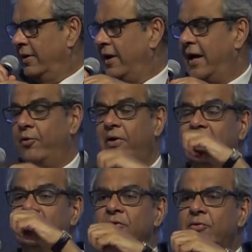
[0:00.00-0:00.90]
And
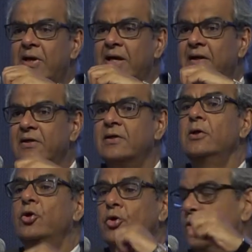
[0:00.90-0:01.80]
Horizon 3 is
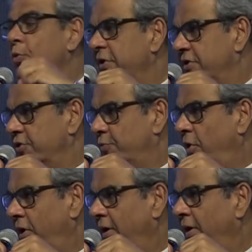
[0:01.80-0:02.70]
new business
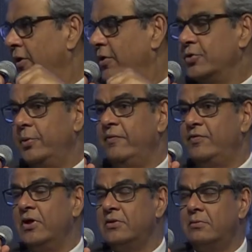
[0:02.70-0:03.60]
model. So we've
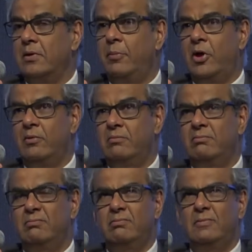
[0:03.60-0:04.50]
just
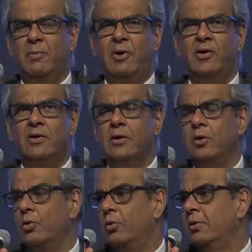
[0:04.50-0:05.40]
about a year
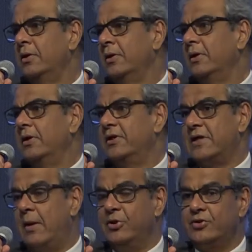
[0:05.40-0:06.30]
ago
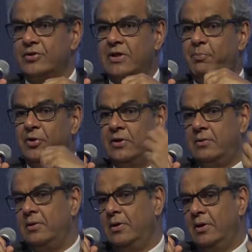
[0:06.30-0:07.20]
established a
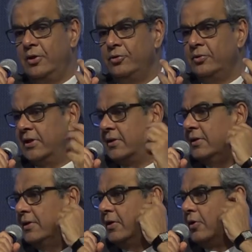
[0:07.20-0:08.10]
separate unit
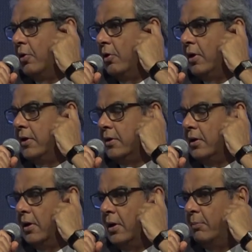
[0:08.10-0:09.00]
called
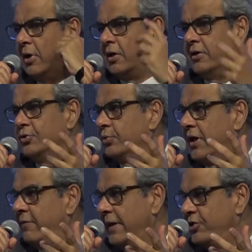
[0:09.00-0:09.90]
Barclays
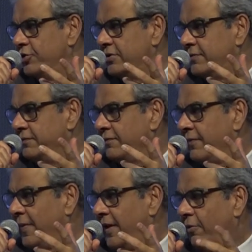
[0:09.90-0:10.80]
UK Ventures.
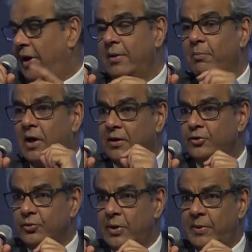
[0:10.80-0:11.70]
Right? Barclays
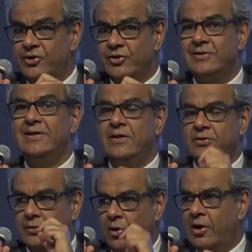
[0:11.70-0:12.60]
UK Ventures
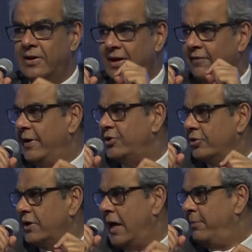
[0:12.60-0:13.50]
is not a venture
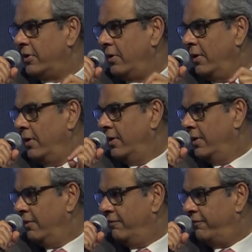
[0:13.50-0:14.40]
capital
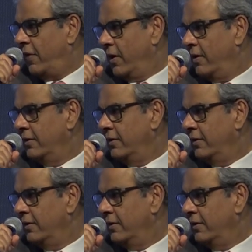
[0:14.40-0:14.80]
fund.